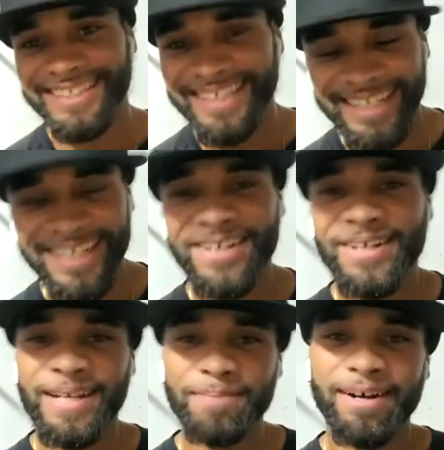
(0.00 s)
take care of
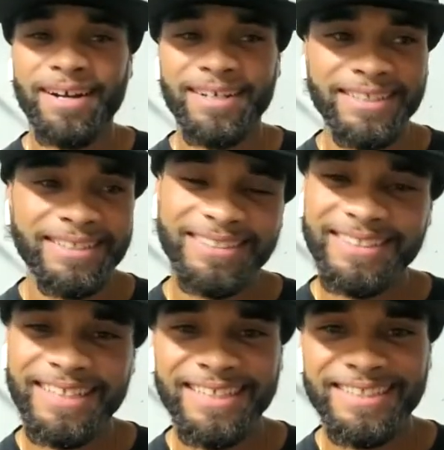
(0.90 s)
that body. You
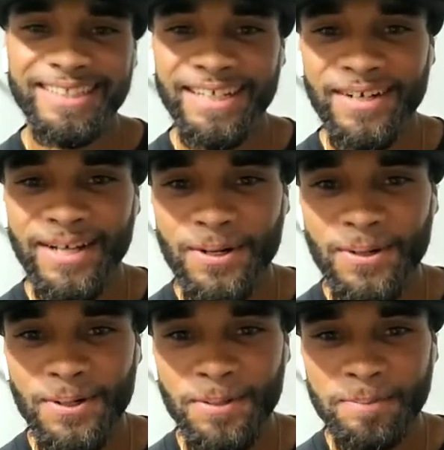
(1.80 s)
got to take care of that
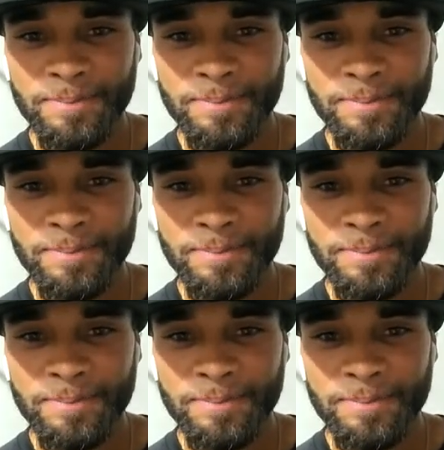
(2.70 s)
arm.